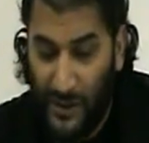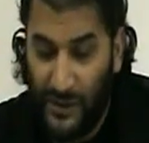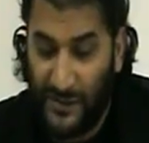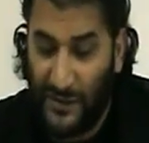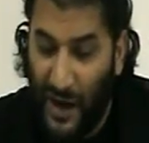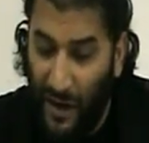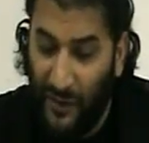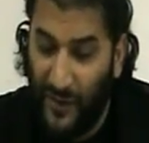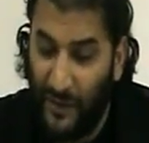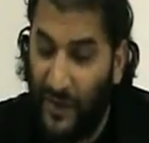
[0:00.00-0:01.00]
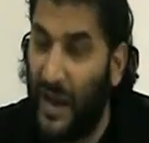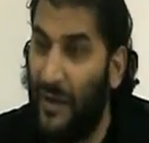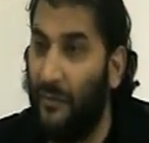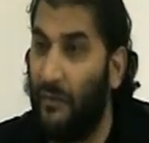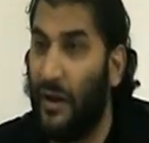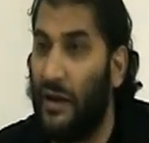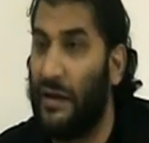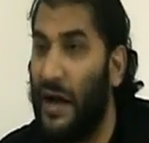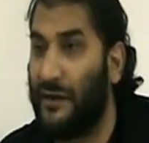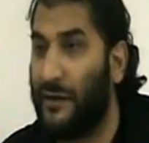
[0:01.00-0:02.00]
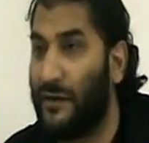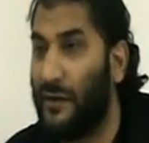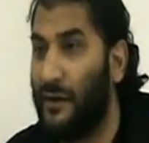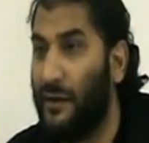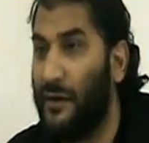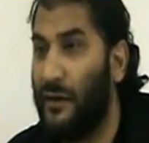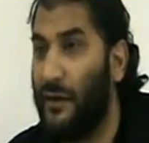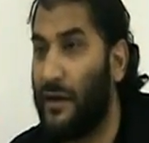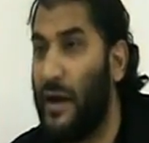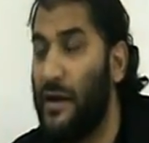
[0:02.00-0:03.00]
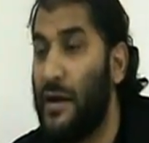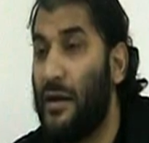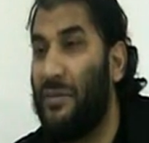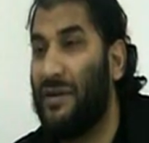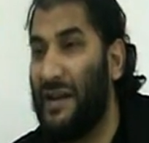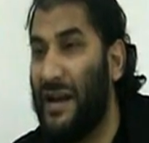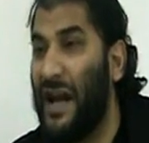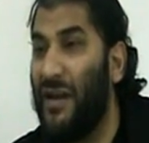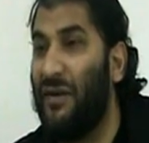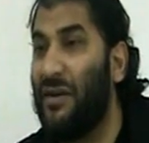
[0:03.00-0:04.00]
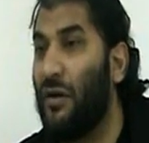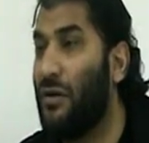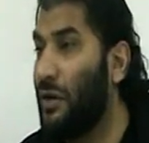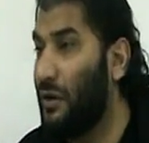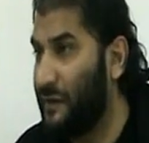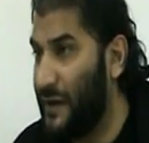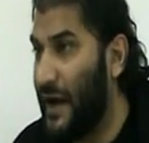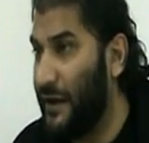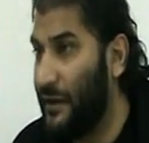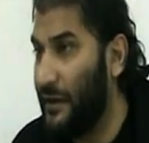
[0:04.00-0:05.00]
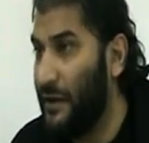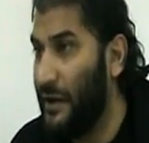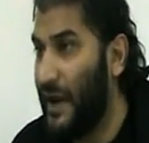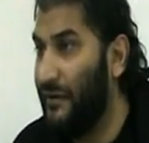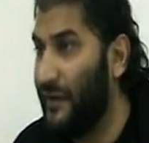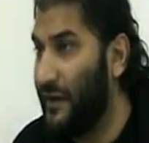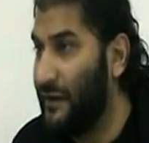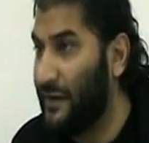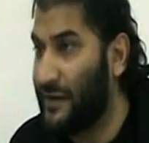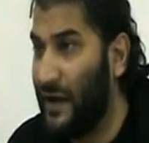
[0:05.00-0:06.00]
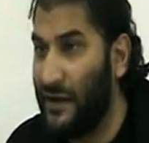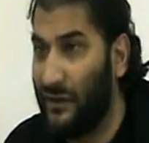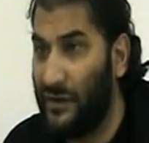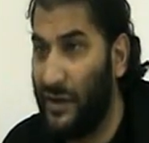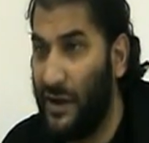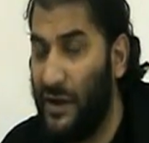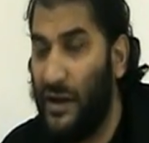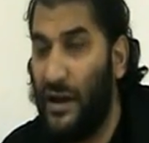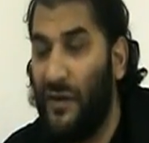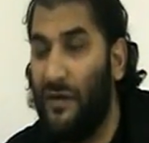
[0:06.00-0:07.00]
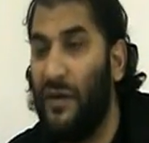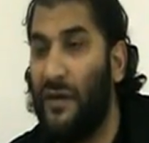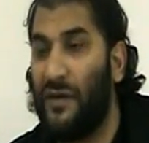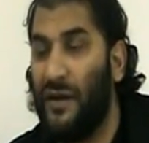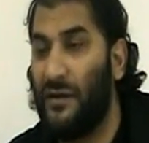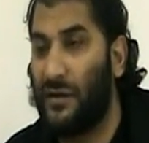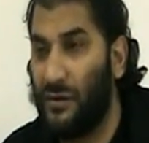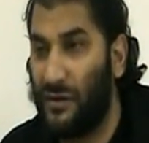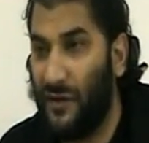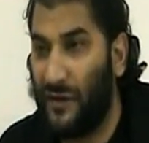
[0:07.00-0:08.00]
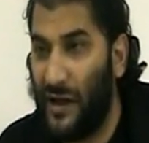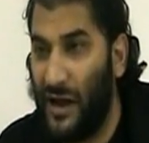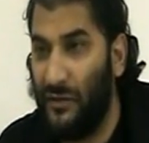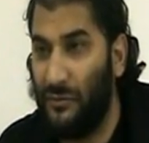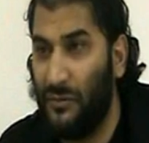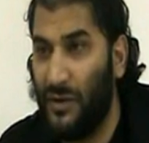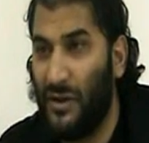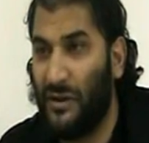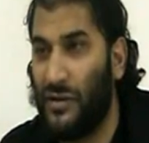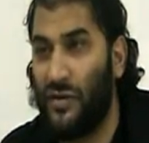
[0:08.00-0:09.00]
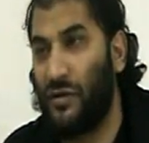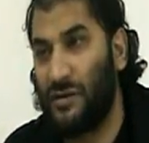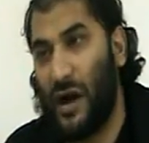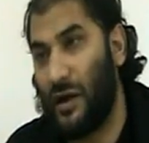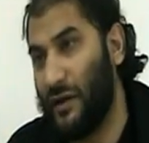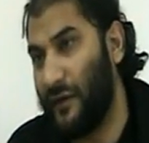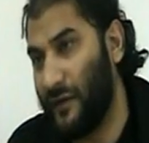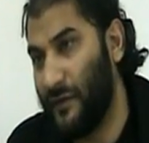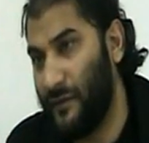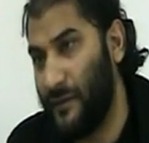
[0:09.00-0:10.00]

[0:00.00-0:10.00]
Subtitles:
Their surroundings became enlightened. Okay? But then having known all of that, having seen the signs of Allah, having seen the truth of Islam, they chose darkness.